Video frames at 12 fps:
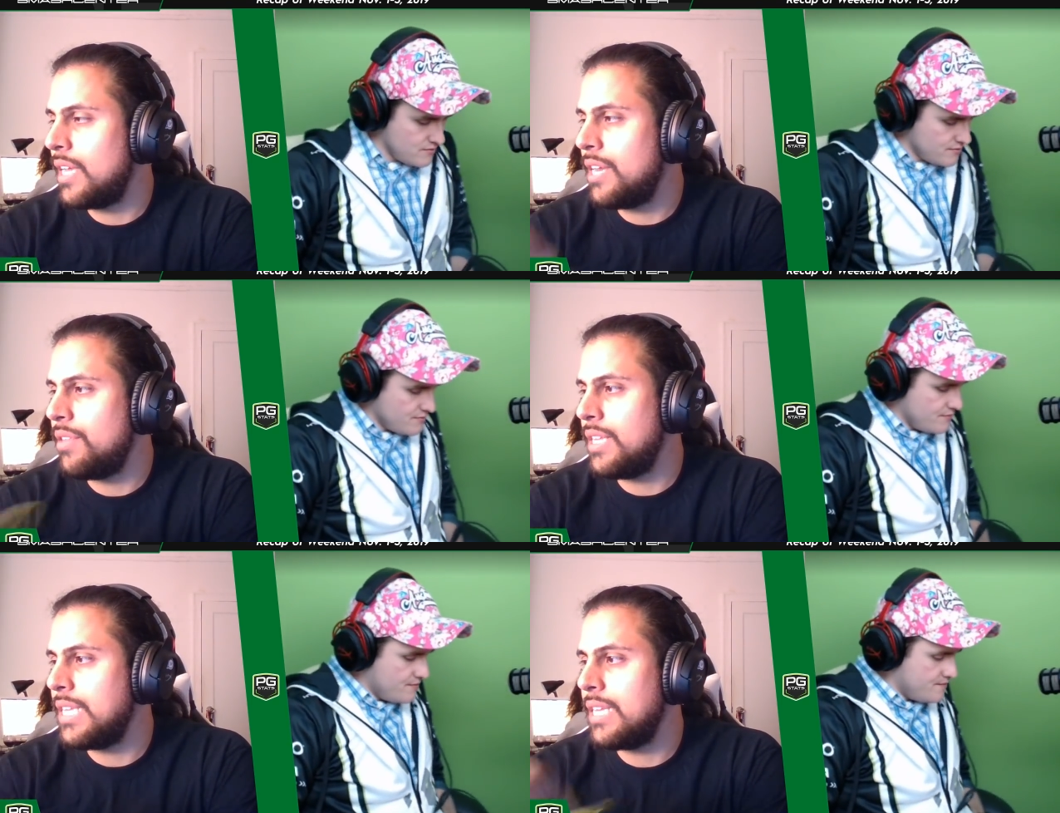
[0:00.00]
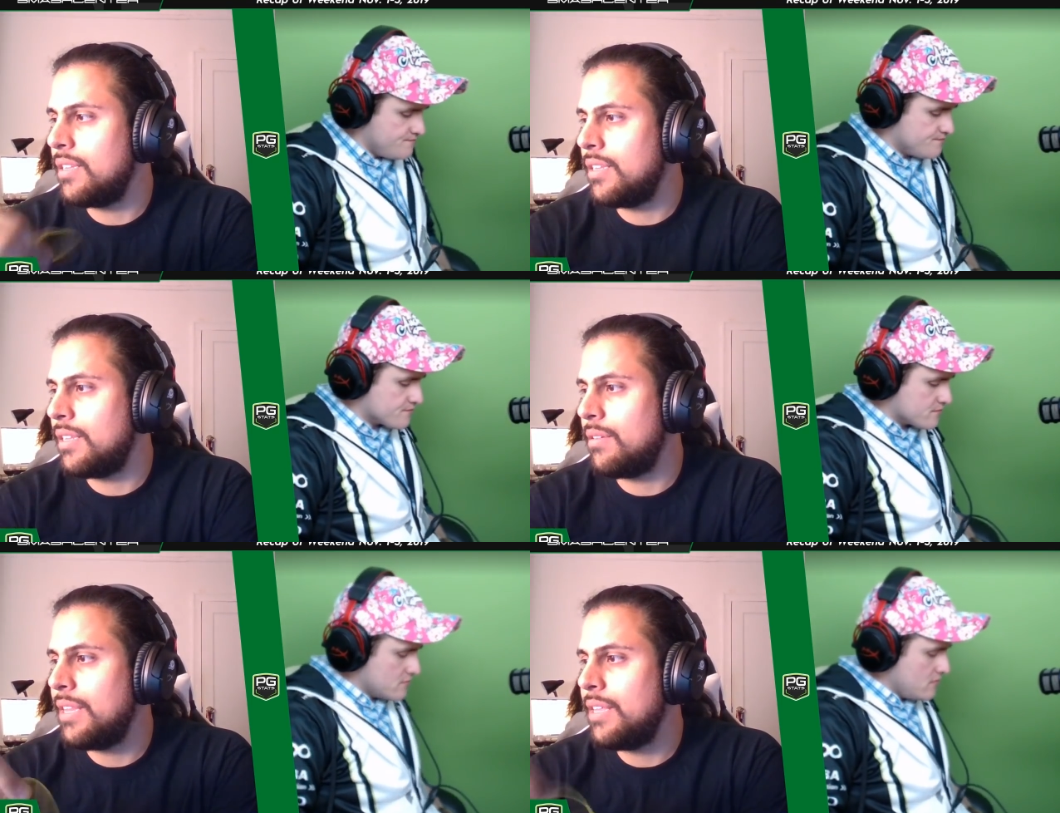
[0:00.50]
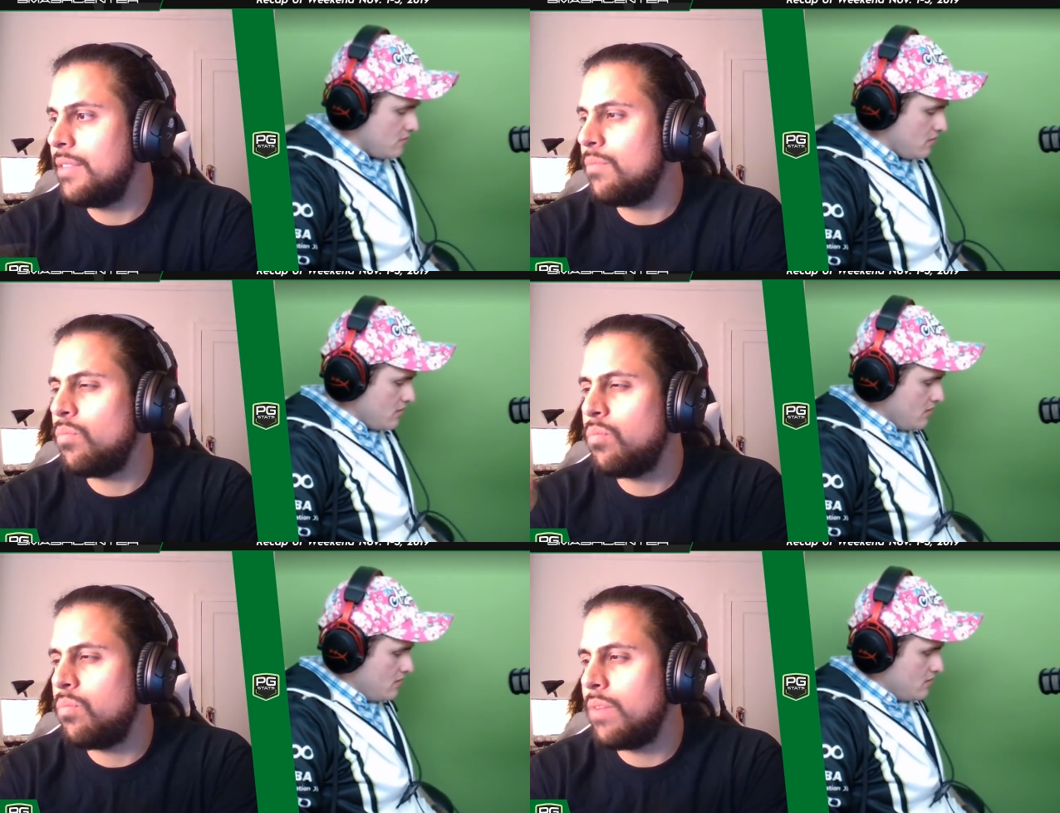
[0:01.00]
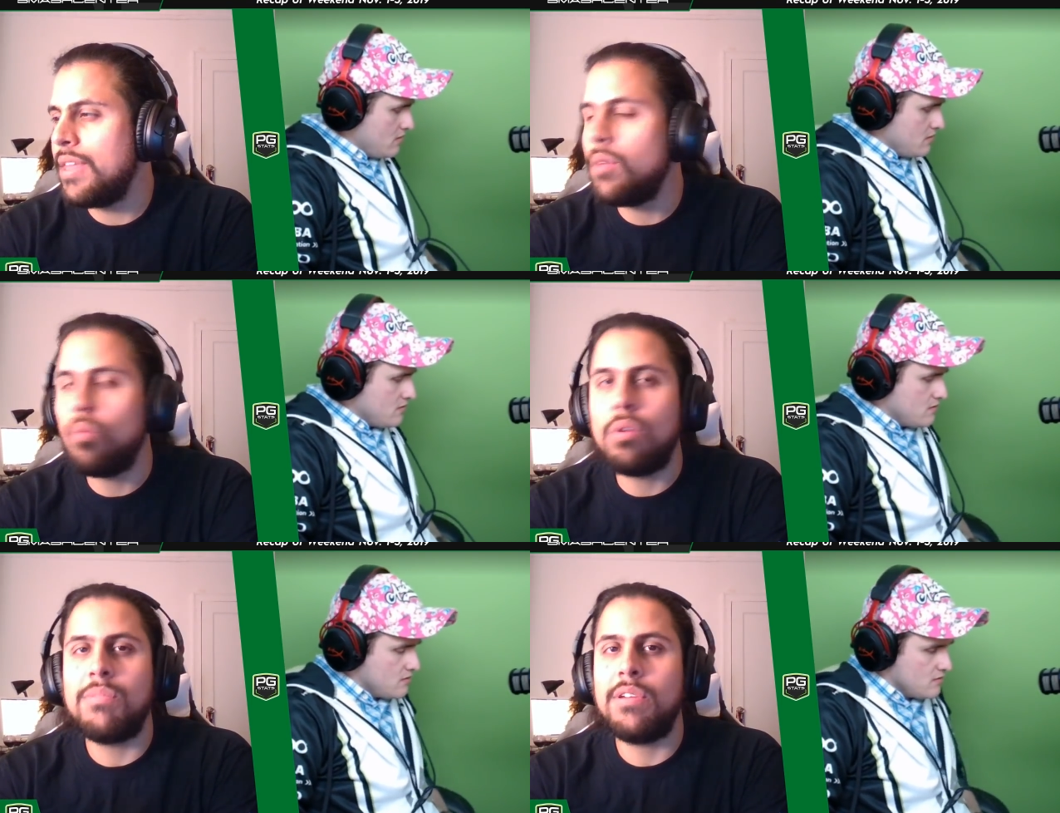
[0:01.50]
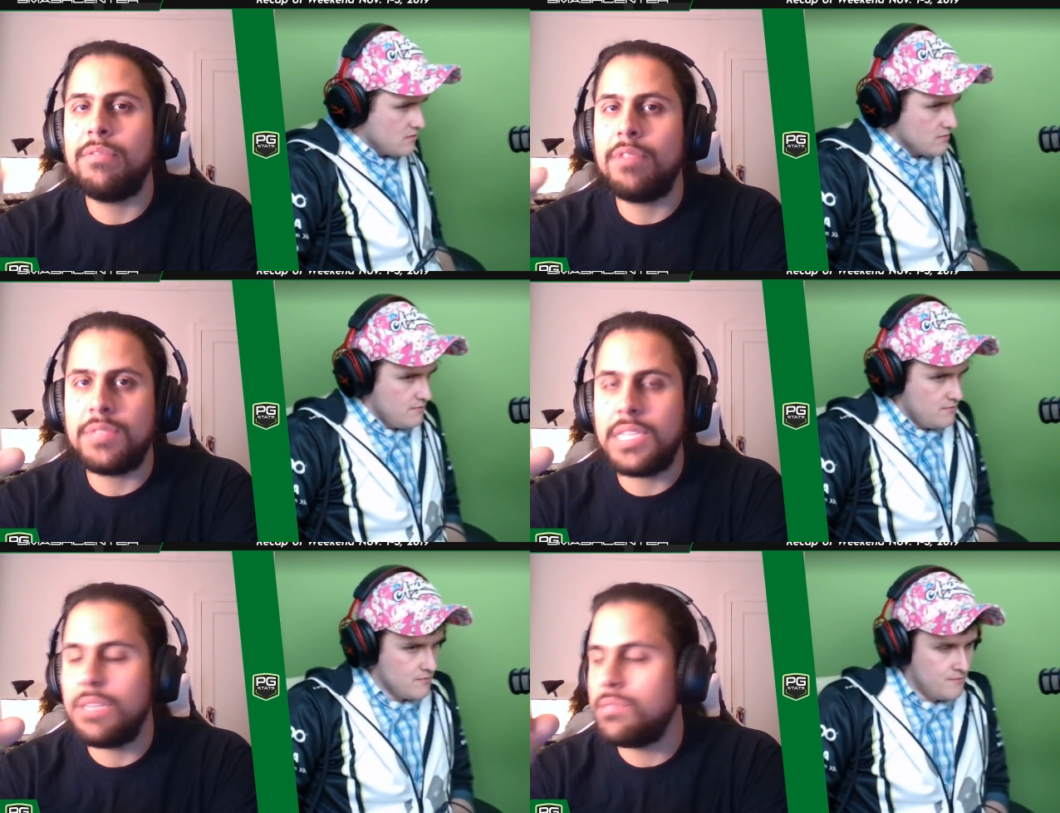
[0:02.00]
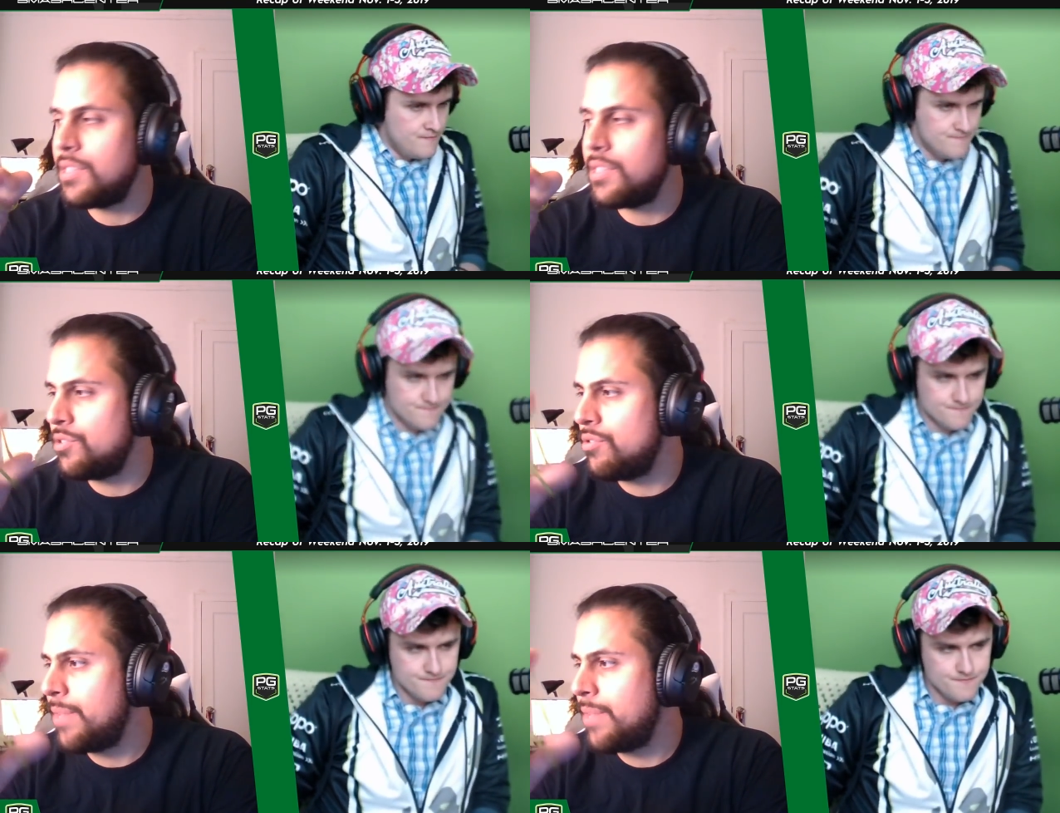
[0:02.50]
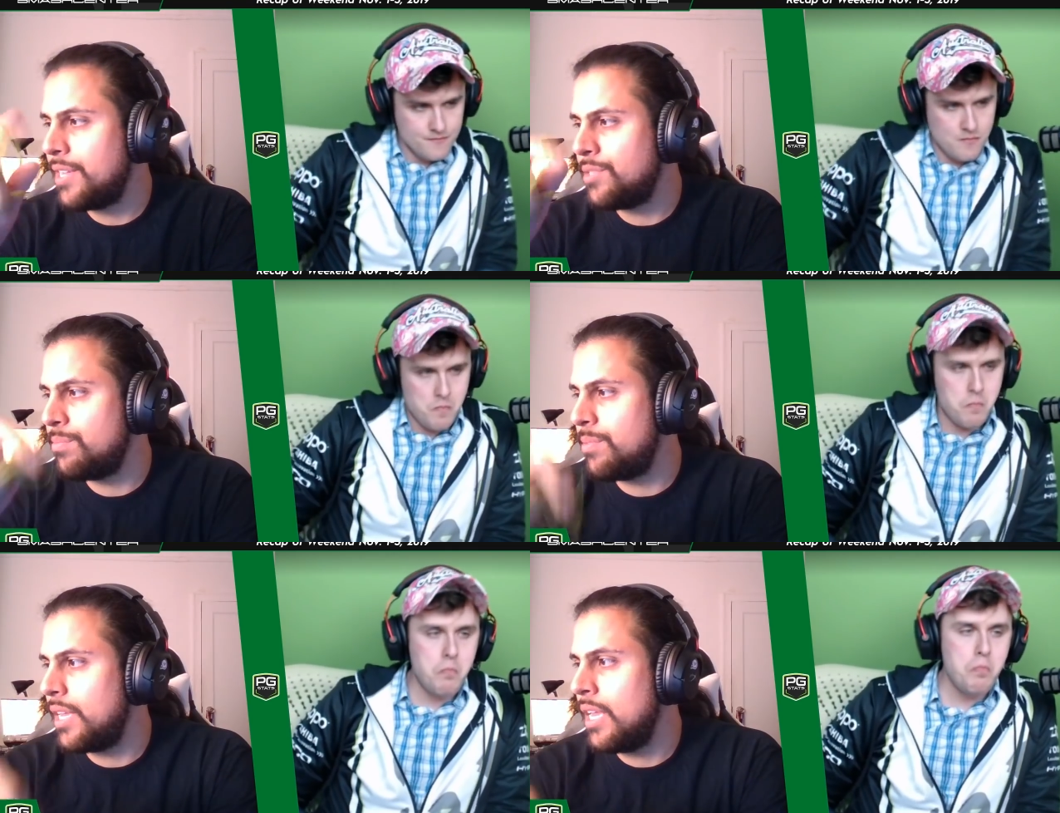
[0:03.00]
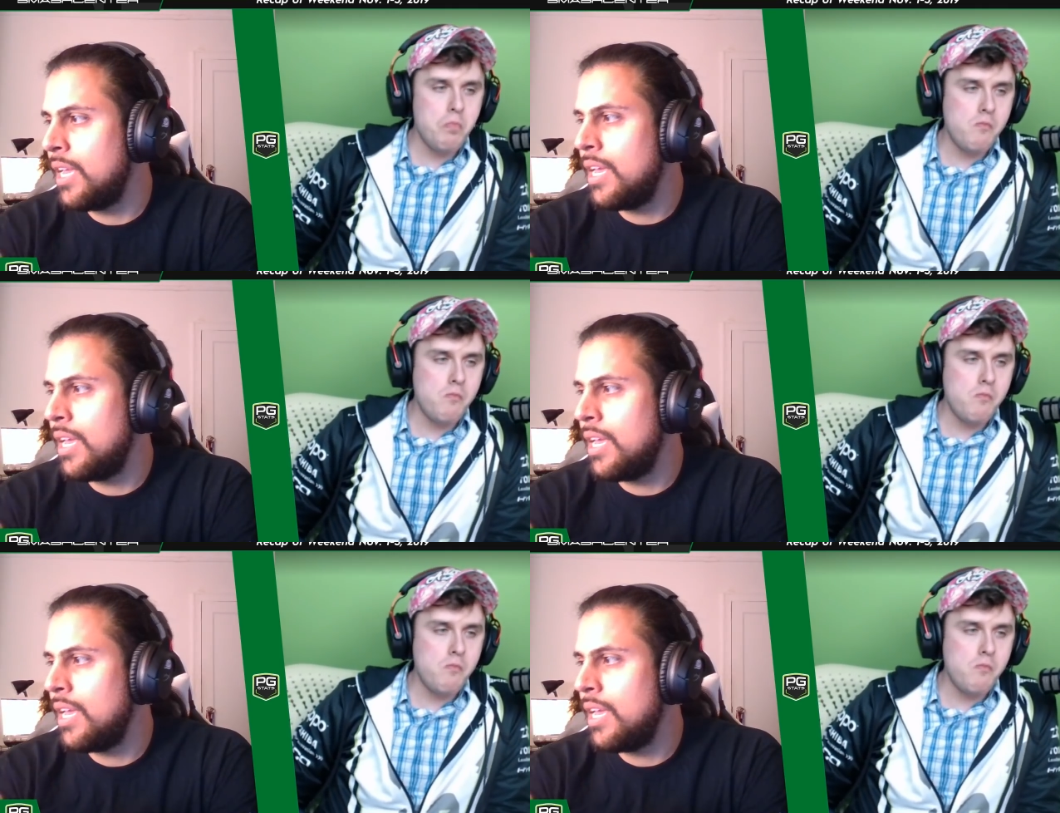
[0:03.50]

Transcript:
Speaker 1: I know they did a. I did. I think 1.15 was also a patch, but